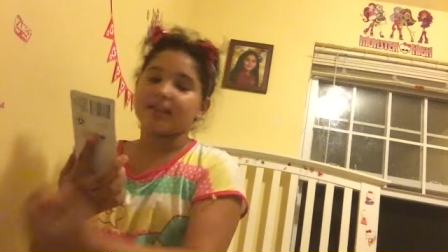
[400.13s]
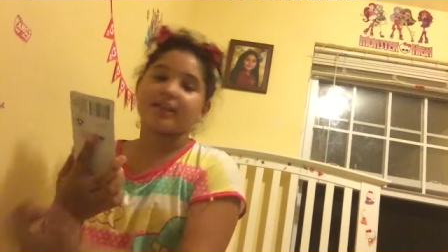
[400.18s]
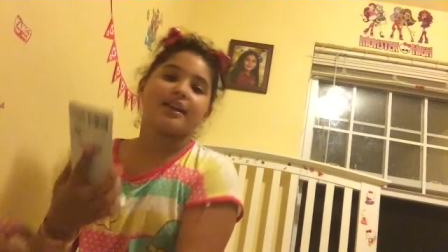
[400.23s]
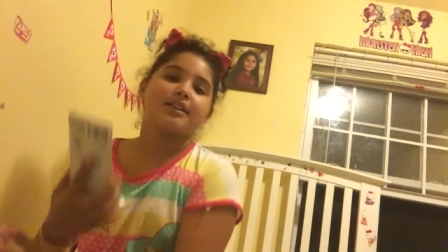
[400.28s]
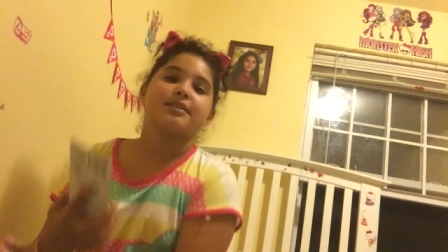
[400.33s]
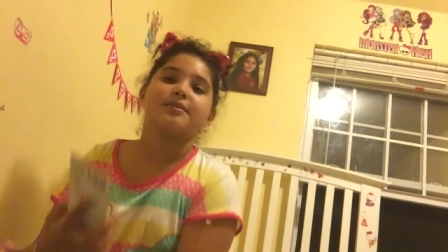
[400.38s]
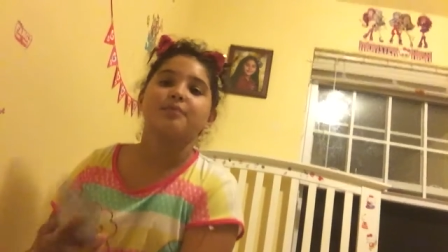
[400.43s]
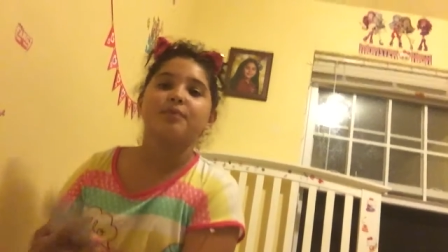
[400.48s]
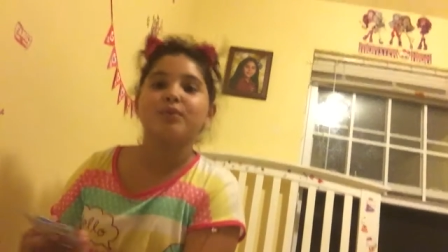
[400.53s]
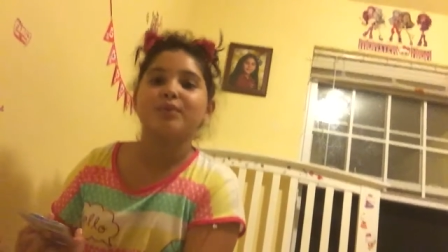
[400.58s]
I
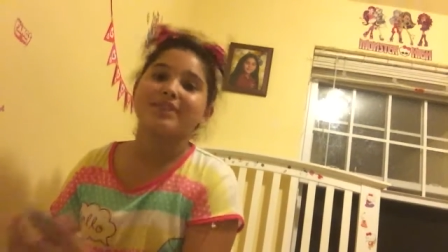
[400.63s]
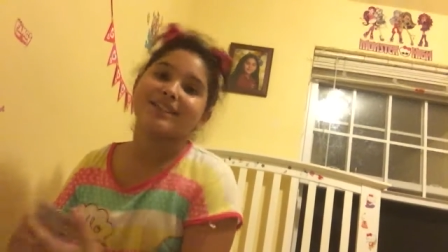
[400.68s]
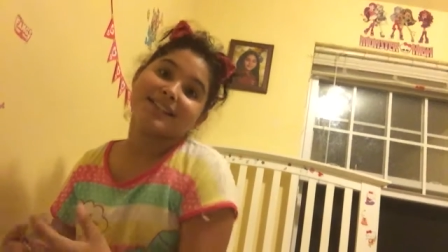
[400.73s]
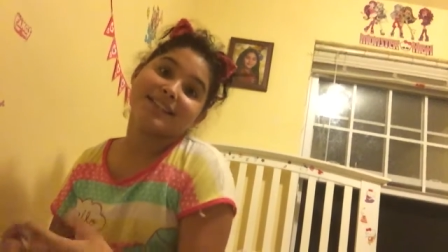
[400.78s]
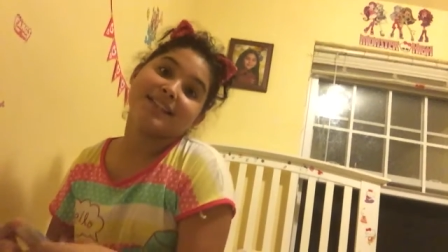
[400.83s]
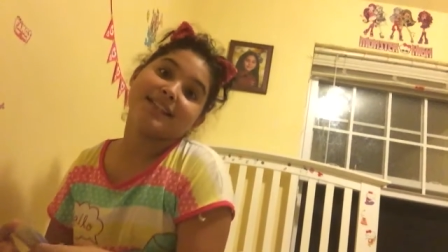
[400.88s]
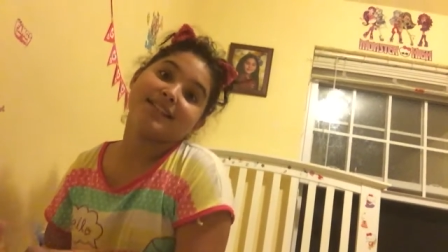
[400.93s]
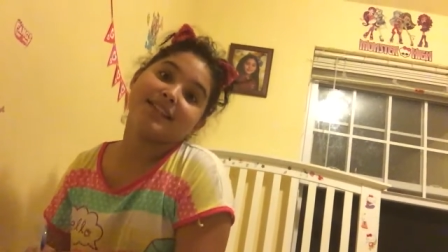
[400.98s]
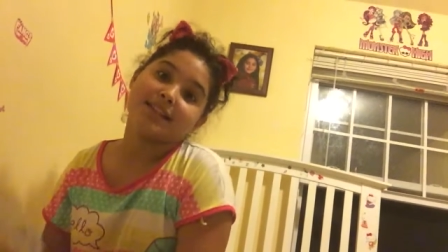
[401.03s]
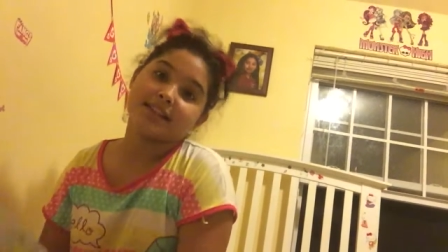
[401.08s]
got some blue
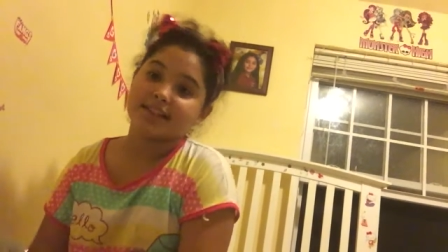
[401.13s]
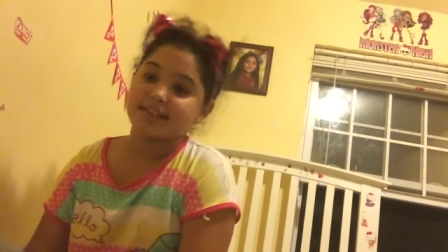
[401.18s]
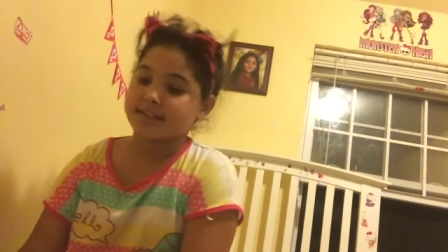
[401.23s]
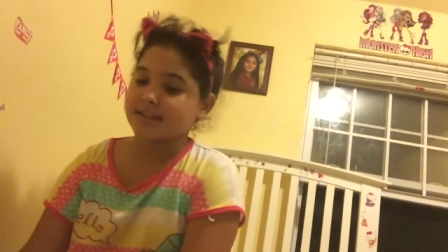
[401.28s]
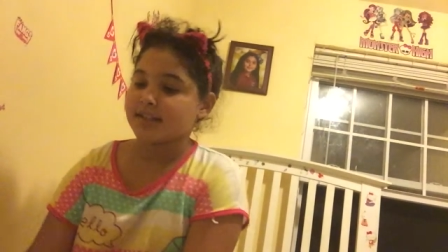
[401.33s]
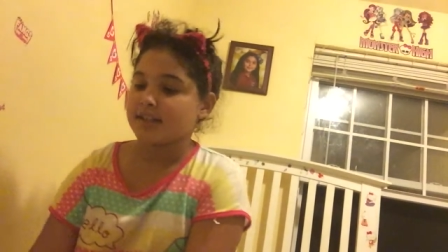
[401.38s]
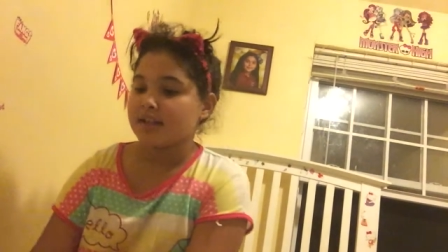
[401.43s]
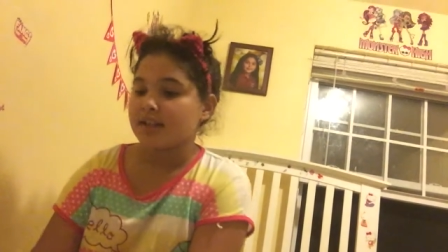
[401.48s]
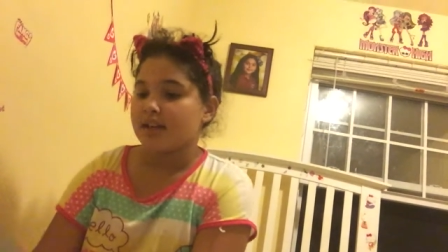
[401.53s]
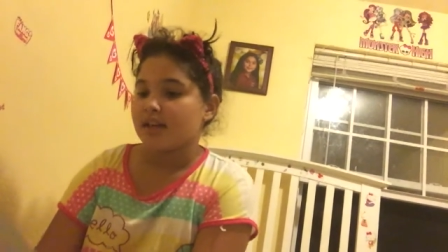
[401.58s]
scissors
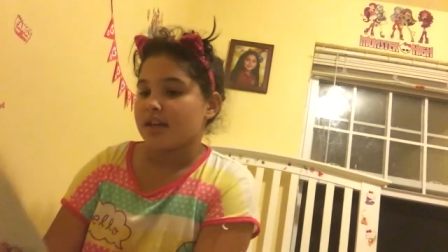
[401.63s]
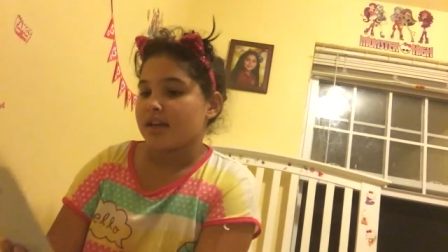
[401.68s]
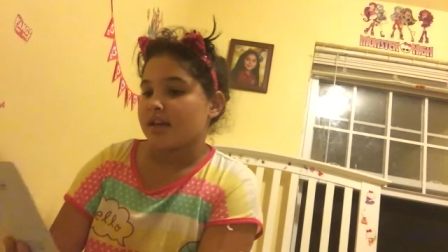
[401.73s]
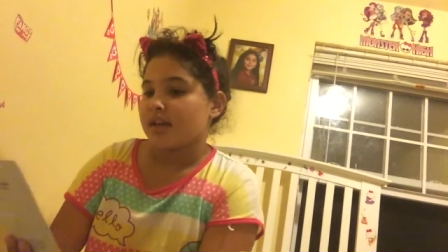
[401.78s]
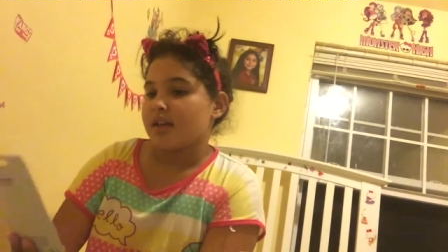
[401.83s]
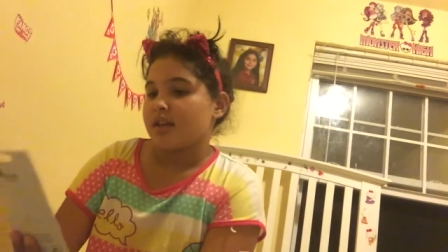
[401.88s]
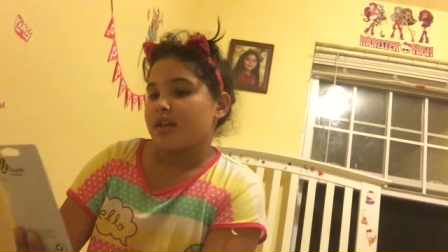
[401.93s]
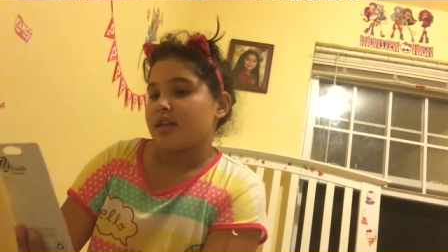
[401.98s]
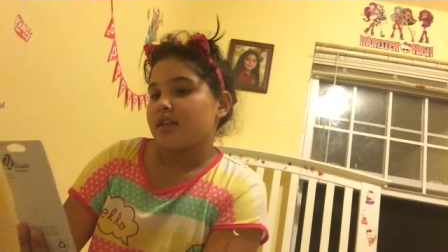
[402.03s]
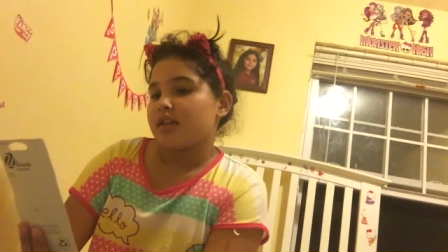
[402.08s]

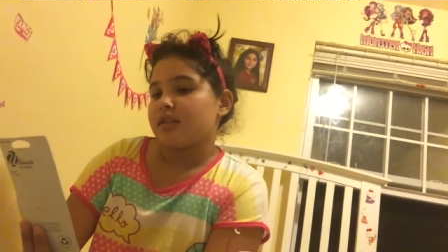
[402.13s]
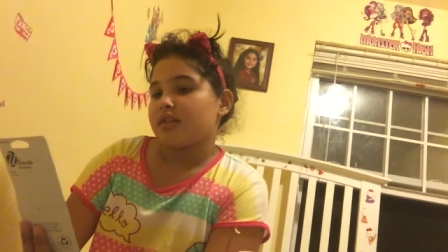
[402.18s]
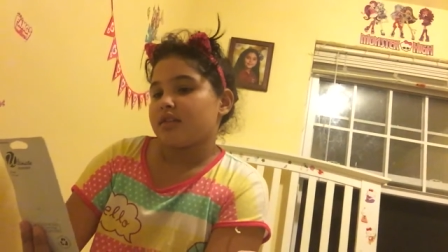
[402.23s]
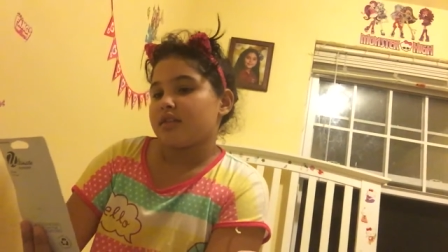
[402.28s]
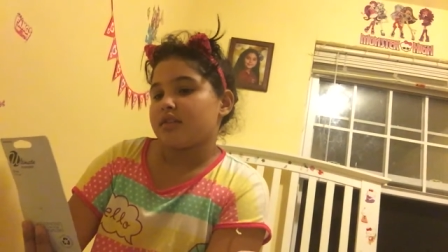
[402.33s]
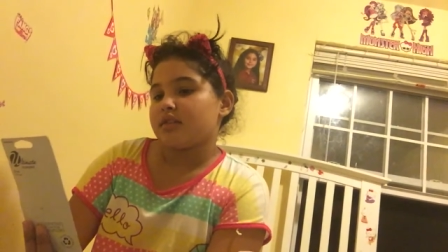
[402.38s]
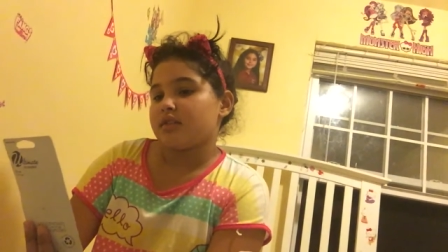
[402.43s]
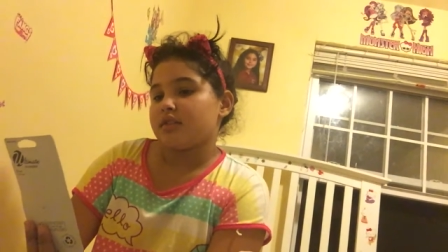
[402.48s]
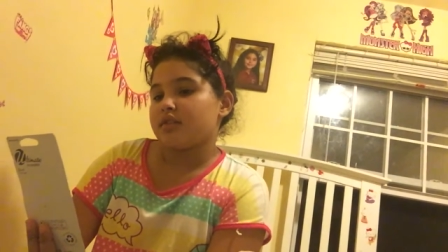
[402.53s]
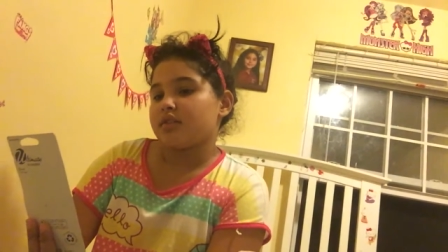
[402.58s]

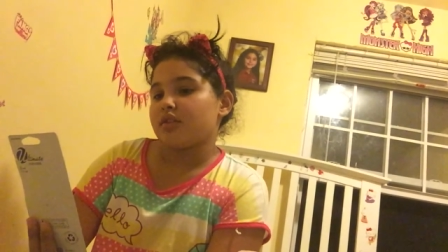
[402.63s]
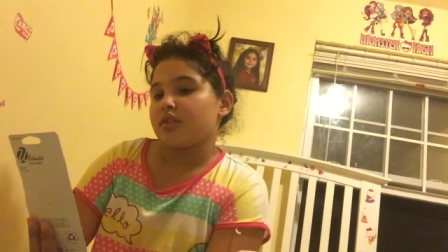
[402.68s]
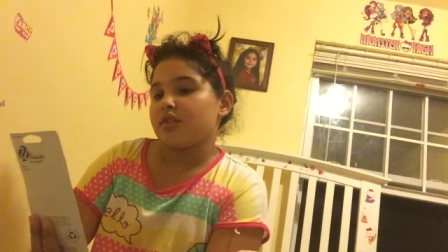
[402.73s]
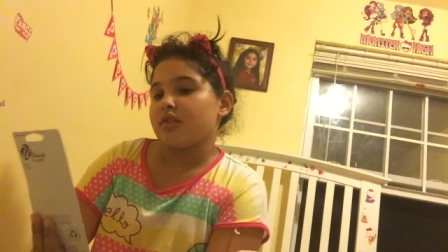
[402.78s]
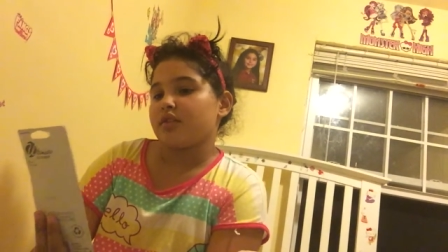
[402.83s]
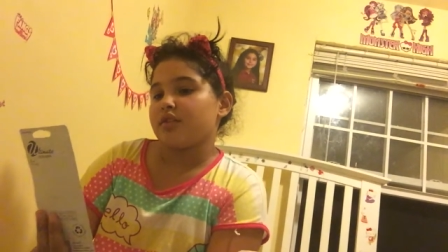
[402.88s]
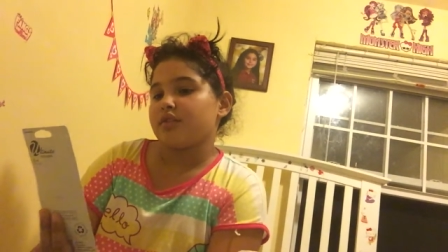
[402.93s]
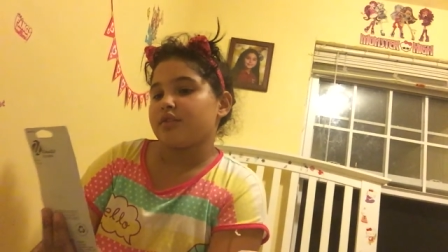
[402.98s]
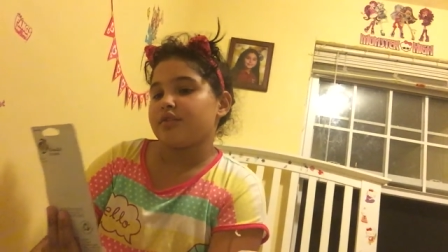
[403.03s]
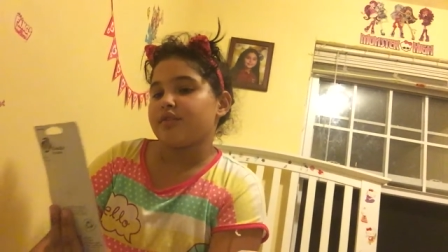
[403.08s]

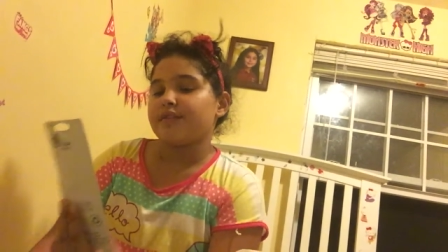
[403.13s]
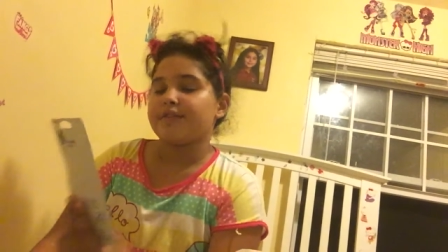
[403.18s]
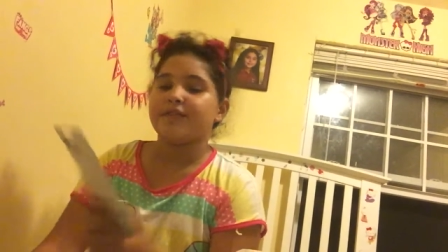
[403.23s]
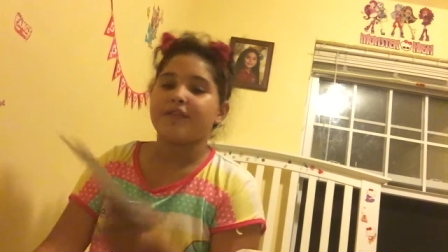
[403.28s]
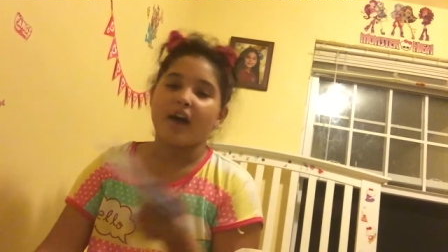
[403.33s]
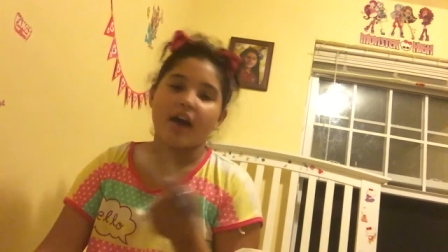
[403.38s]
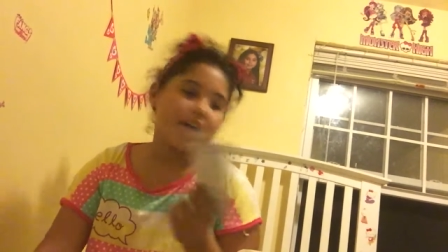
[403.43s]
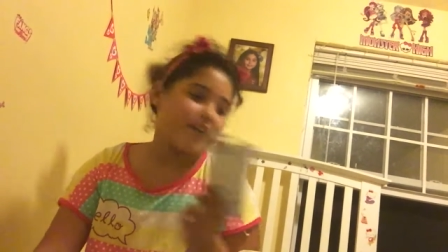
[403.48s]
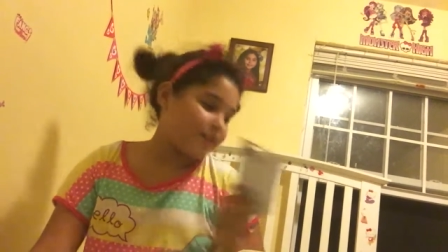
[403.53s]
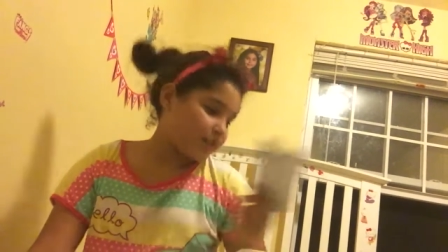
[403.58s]
scissors,
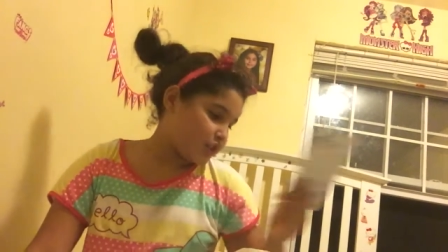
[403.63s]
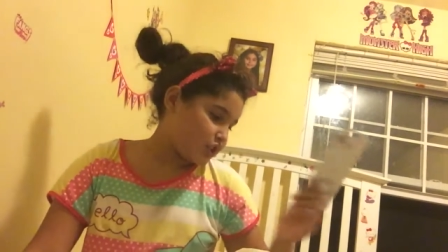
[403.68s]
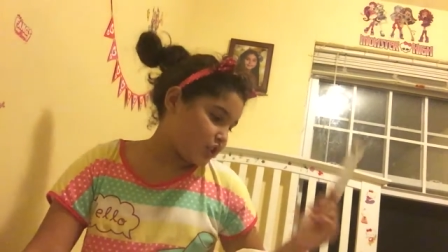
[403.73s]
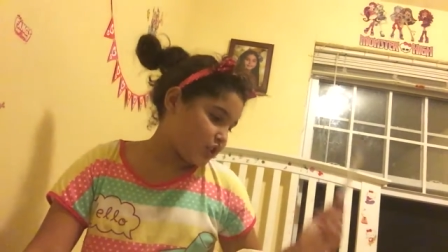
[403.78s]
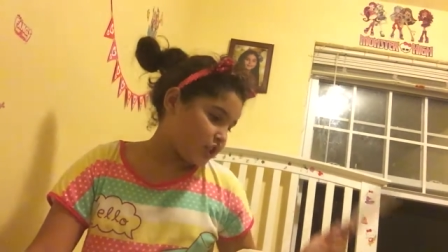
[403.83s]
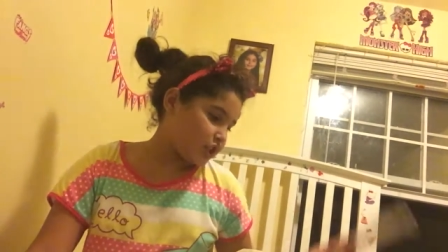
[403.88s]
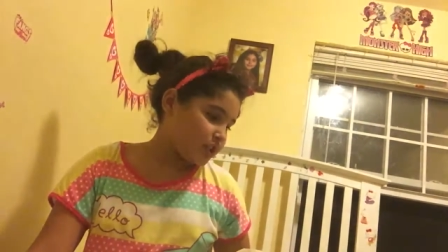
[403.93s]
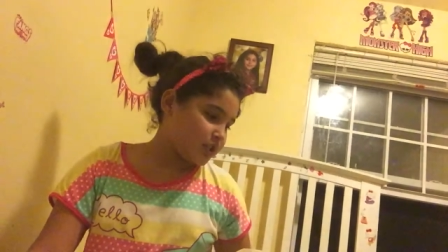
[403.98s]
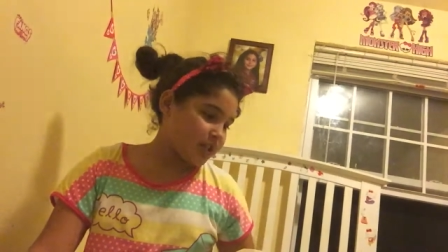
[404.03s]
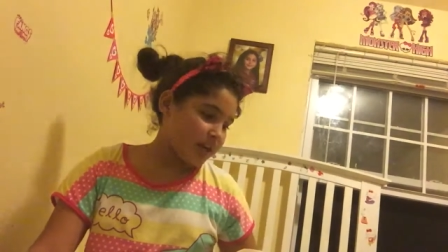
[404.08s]
five
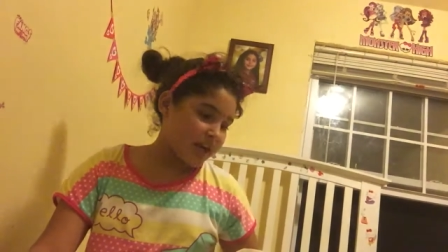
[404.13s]
inches.